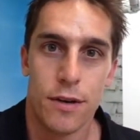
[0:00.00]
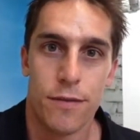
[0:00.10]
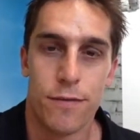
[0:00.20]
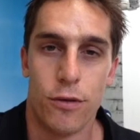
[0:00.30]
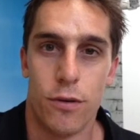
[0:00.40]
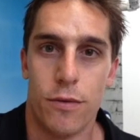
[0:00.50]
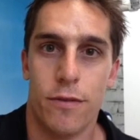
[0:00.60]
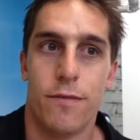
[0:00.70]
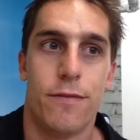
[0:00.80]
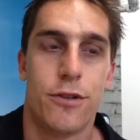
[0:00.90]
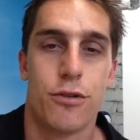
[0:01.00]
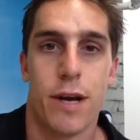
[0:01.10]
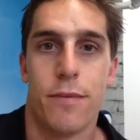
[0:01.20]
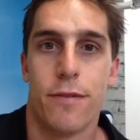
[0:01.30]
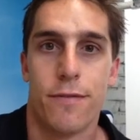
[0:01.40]
form of
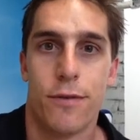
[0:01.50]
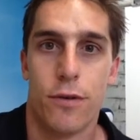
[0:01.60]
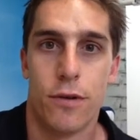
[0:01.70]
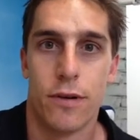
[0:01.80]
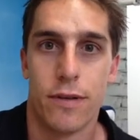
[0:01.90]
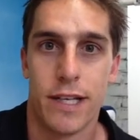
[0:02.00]
treatment for